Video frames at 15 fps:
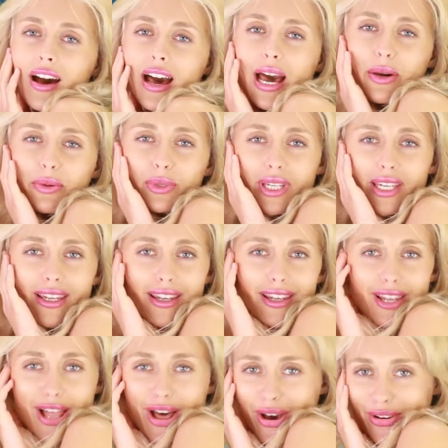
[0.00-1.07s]
I would
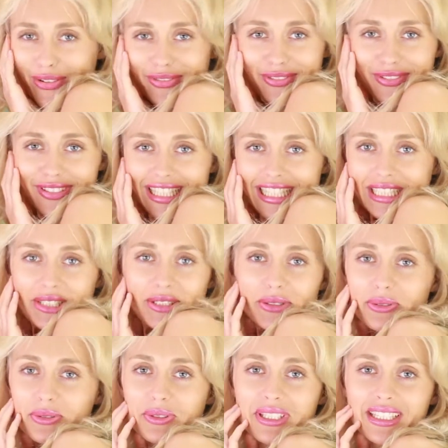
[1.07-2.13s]
love a tour